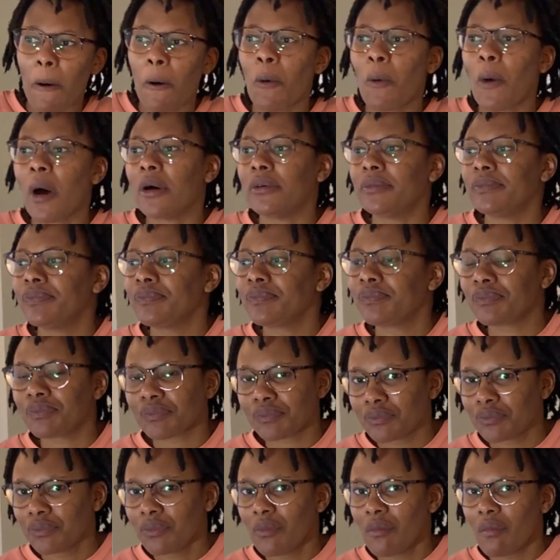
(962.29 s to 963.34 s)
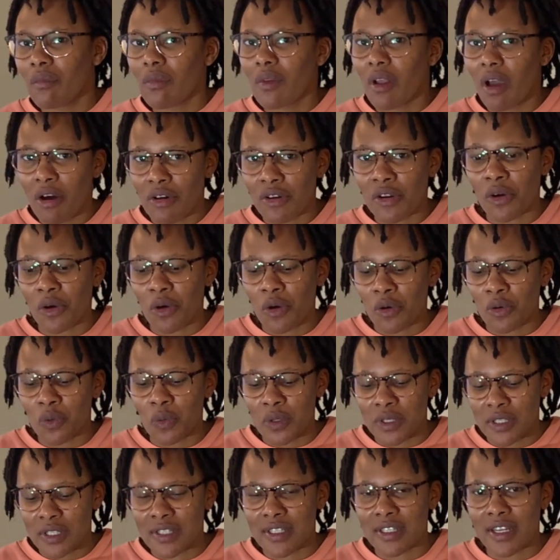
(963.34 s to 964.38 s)
Oh wow. On a cold
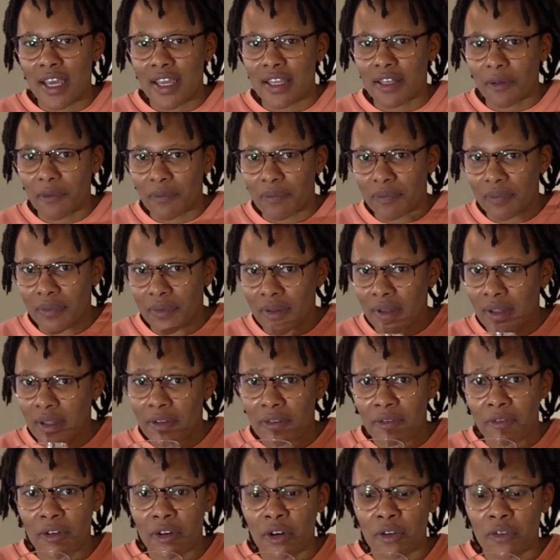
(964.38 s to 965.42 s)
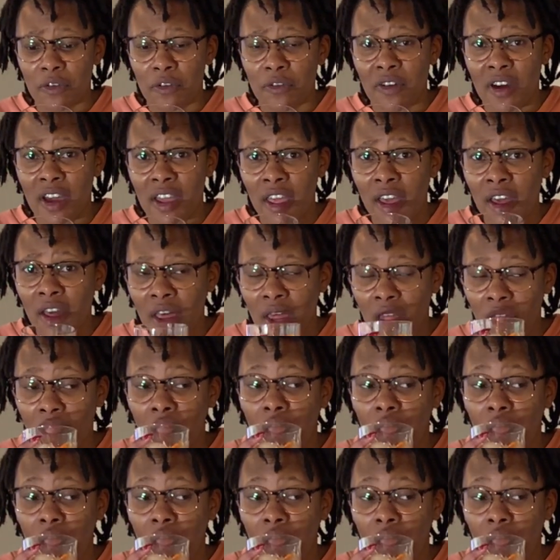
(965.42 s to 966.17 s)
winter's night in front of a fire.